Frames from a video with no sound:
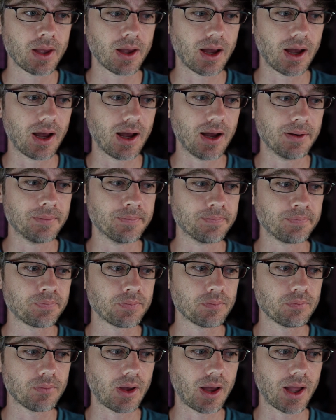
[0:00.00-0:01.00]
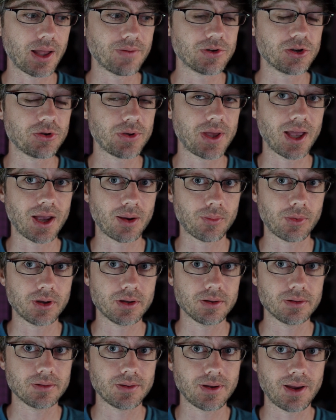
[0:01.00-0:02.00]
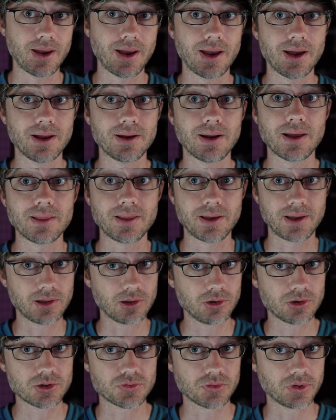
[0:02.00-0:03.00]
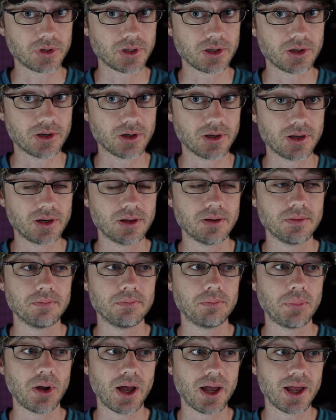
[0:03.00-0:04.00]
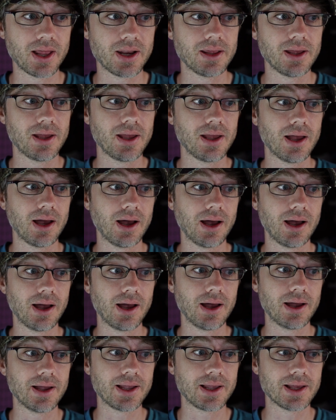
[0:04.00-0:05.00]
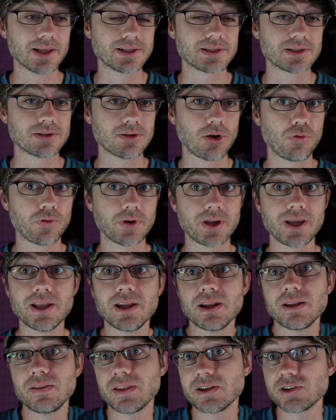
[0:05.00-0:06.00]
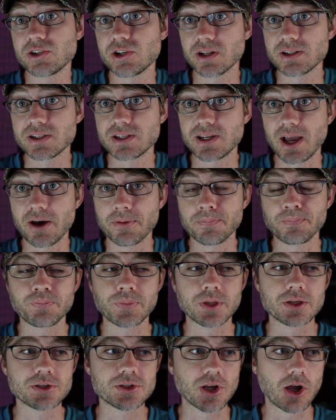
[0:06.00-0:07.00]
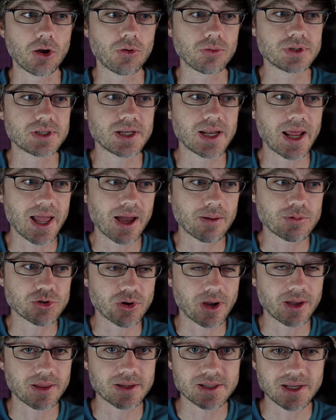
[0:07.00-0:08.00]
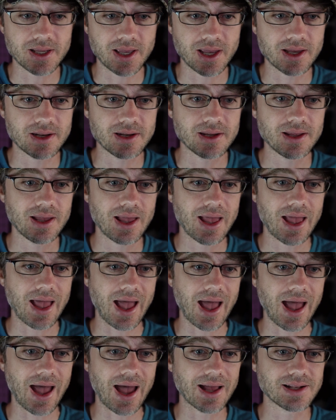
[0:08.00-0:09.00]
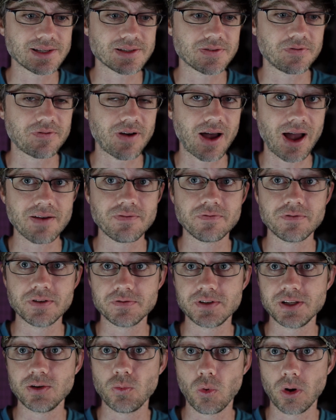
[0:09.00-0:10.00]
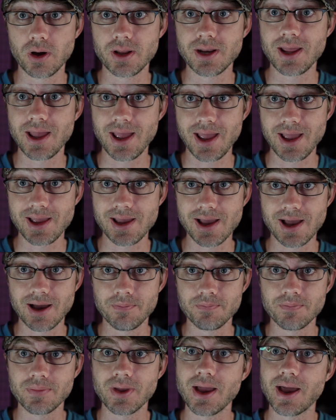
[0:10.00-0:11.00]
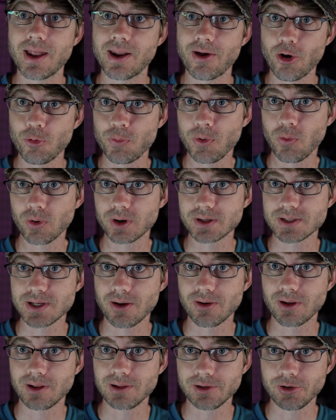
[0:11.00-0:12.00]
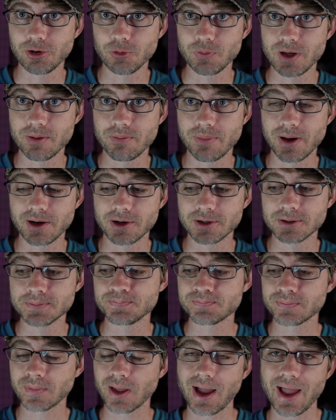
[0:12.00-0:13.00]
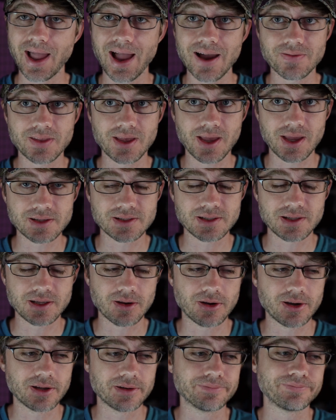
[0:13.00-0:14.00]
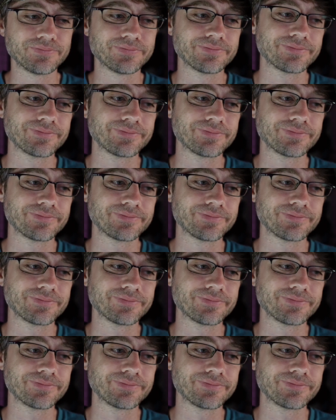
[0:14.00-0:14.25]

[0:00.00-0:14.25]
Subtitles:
I have a new camera and I think it looks really good, but it gets overheated and it shuts down. So today I'm trying this again at 5:51 a.m. and I hope it works out a little bit better. I have the AC on.